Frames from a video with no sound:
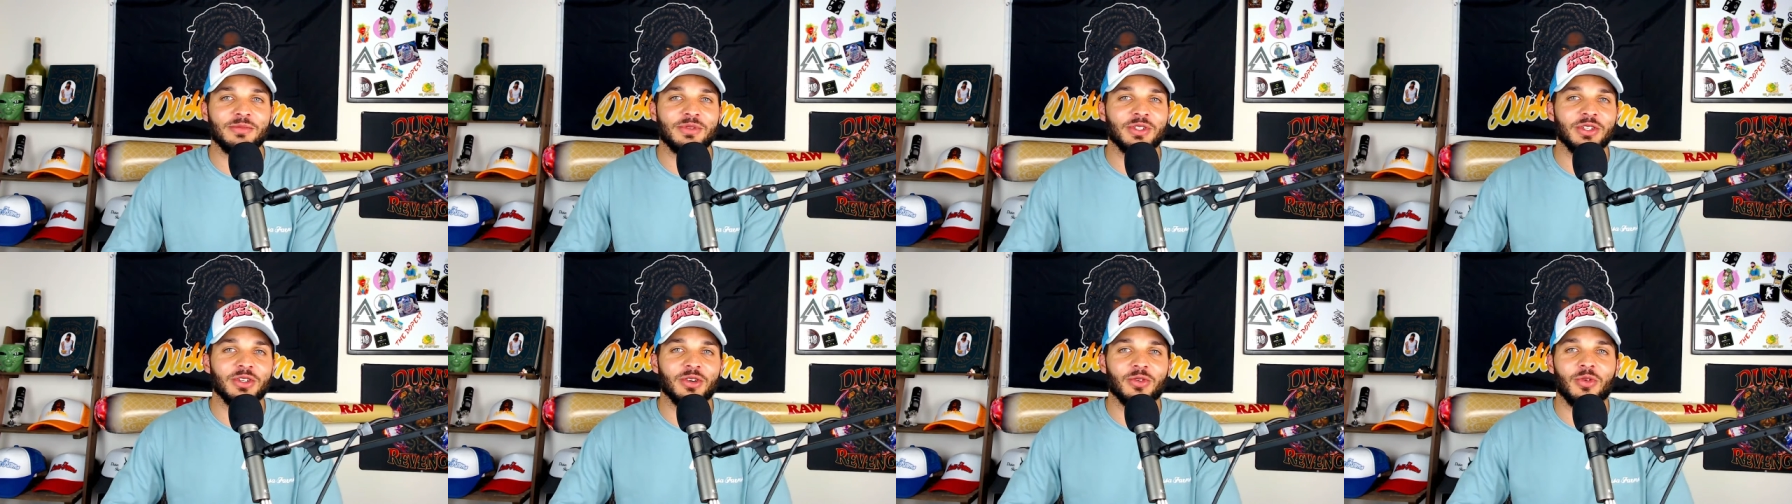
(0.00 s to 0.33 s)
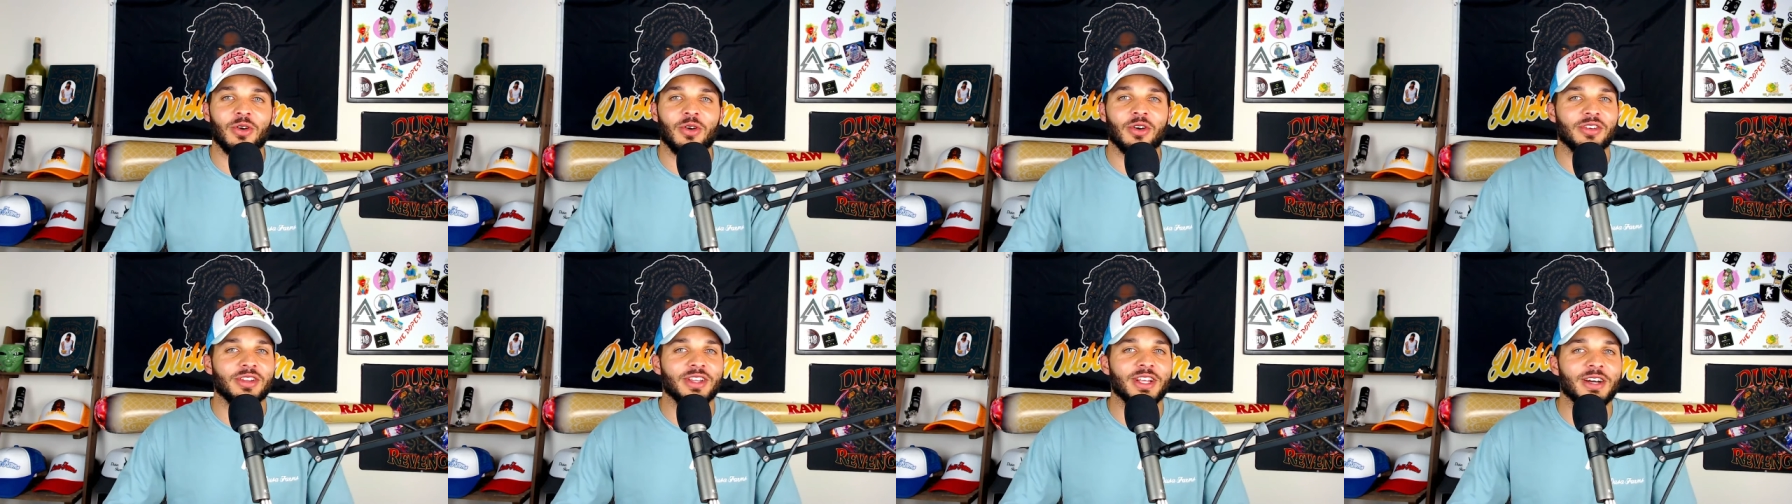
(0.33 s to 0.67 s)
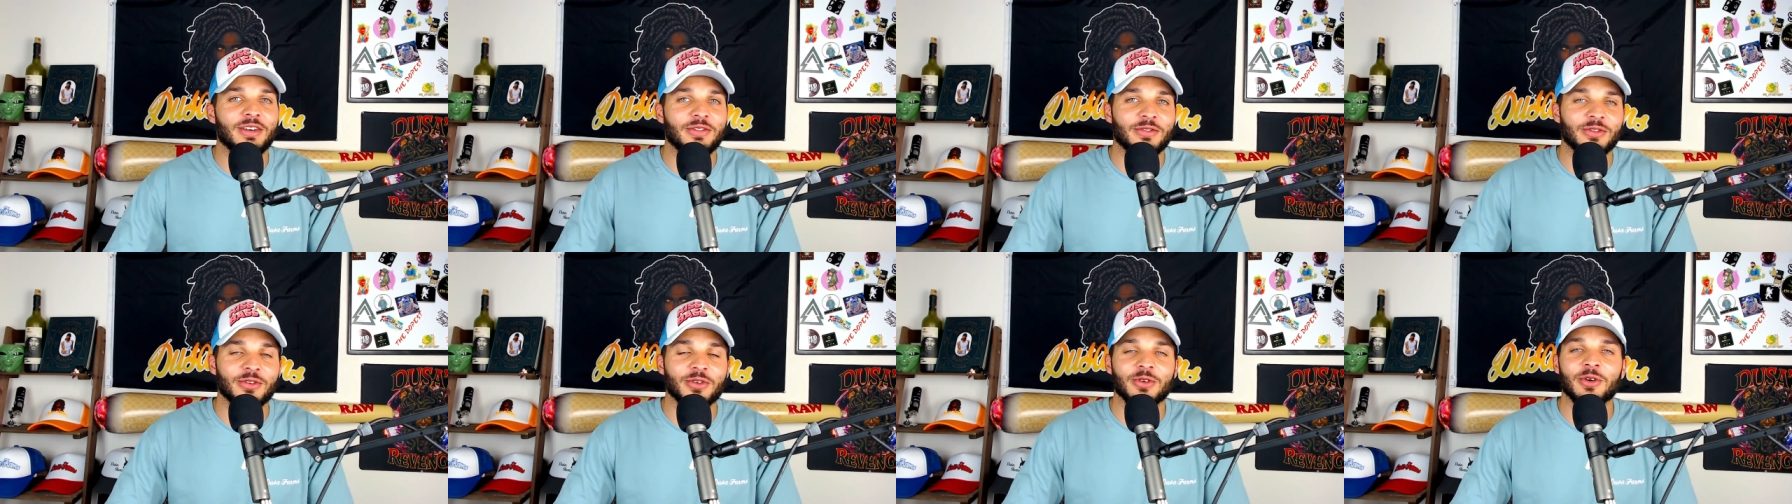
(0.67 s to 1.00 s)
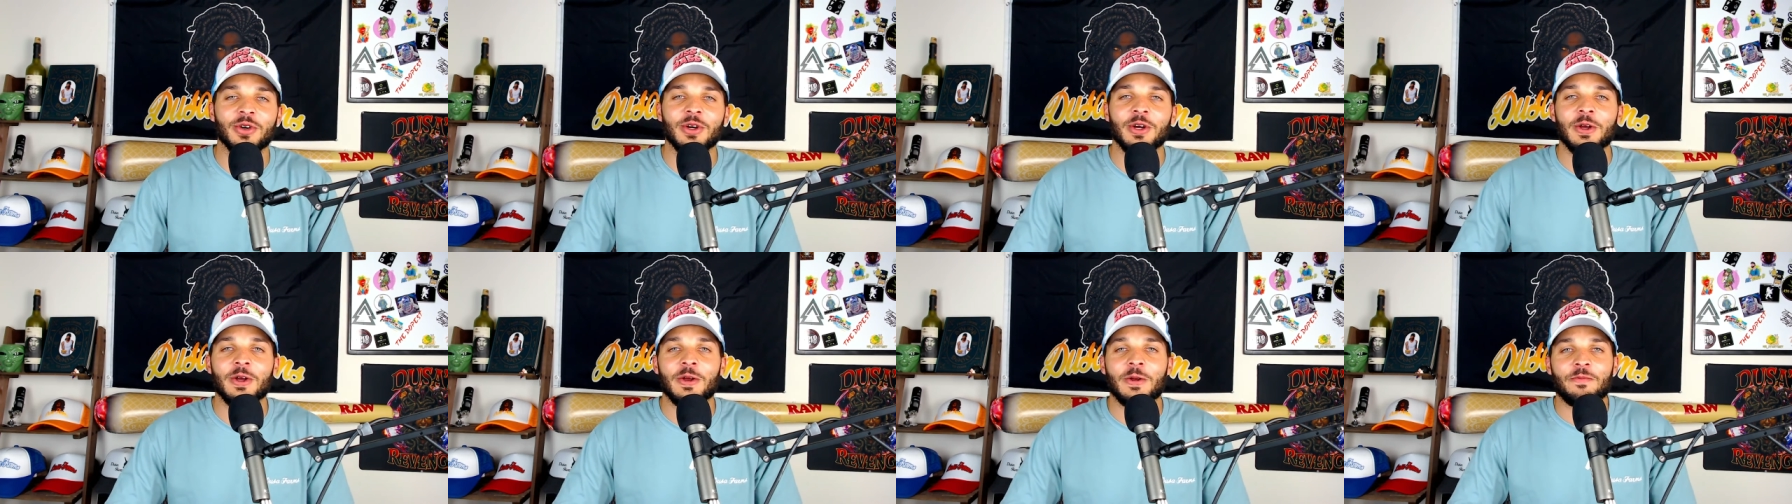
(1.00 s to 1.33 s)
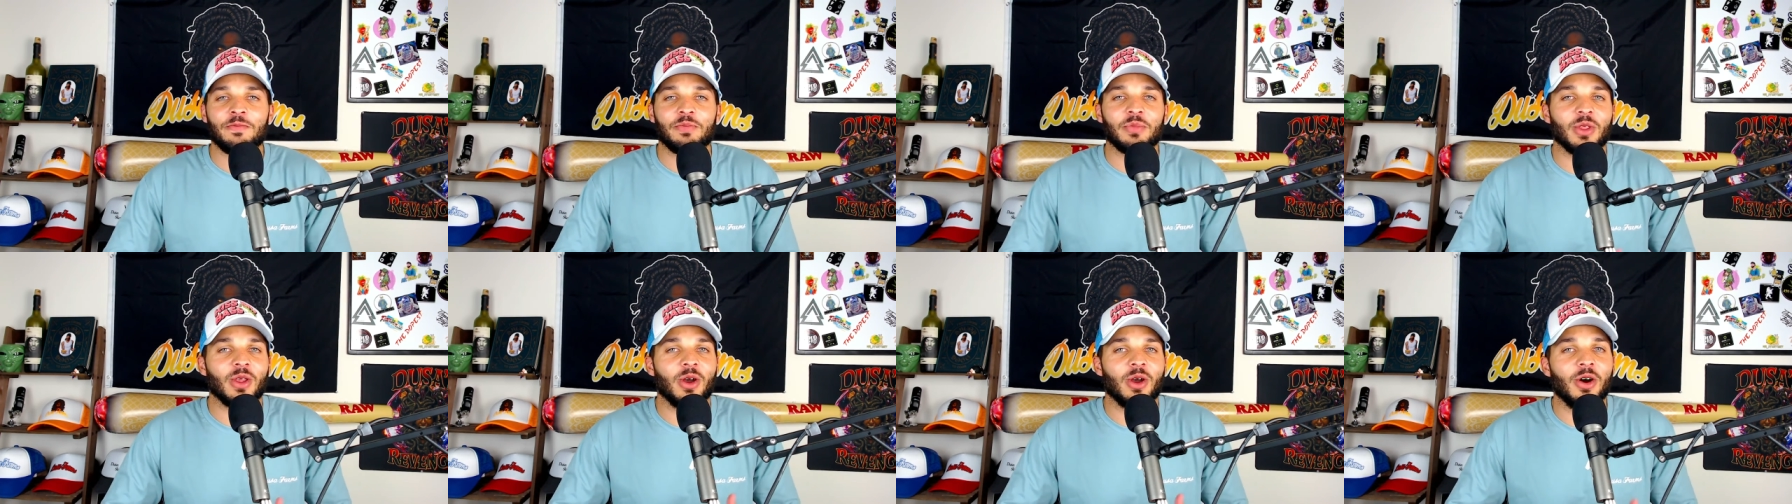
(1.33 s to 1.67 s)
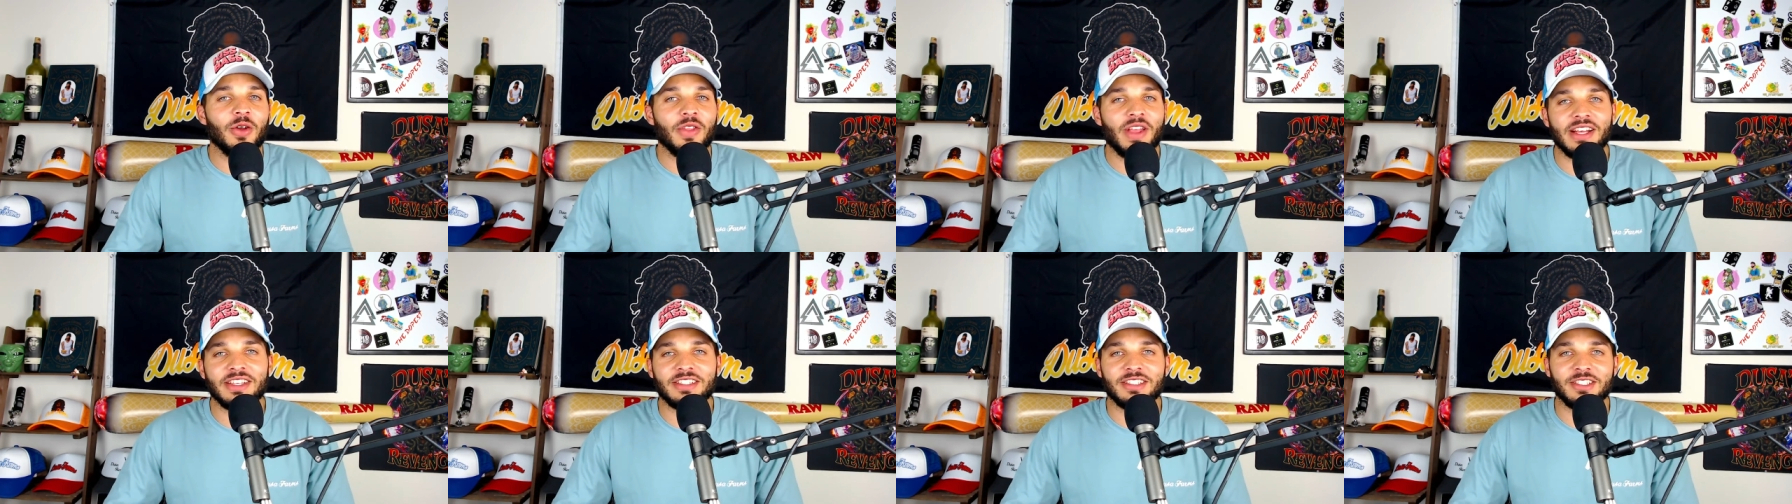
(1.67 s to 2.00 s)
you know, water level, all
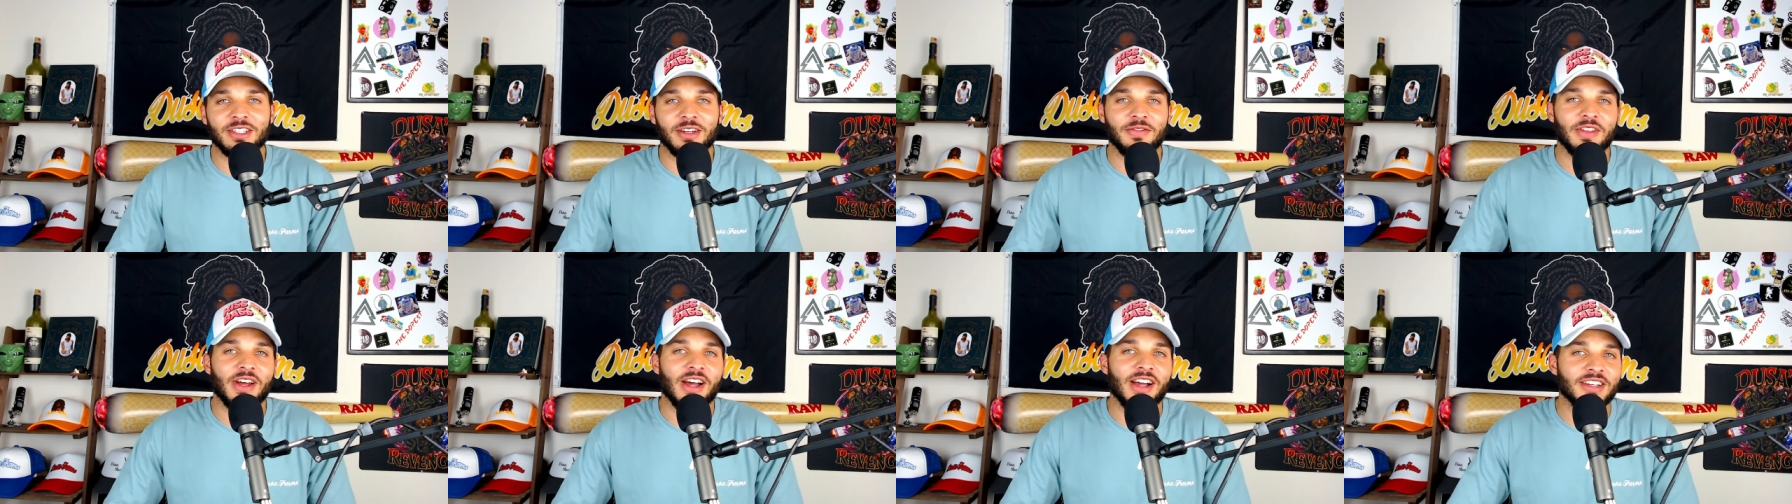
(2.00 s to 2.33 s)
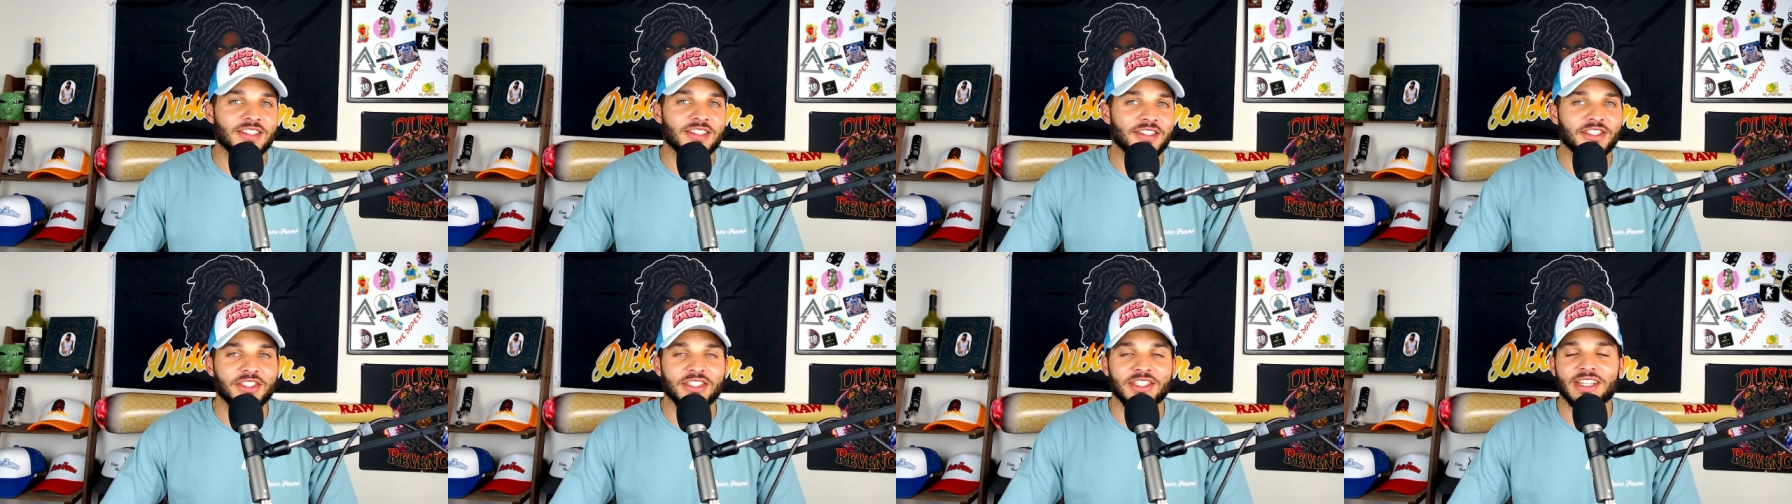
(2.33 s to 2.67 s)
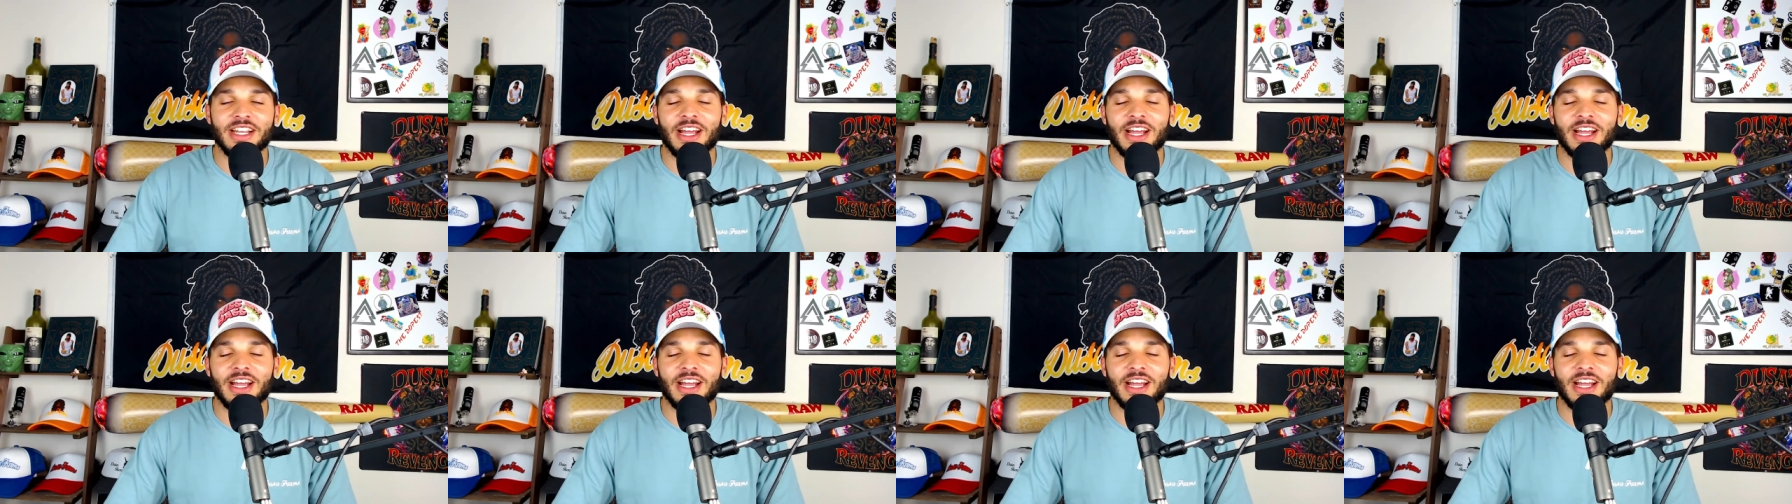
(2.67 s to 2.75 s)
that stuff, the oxygen.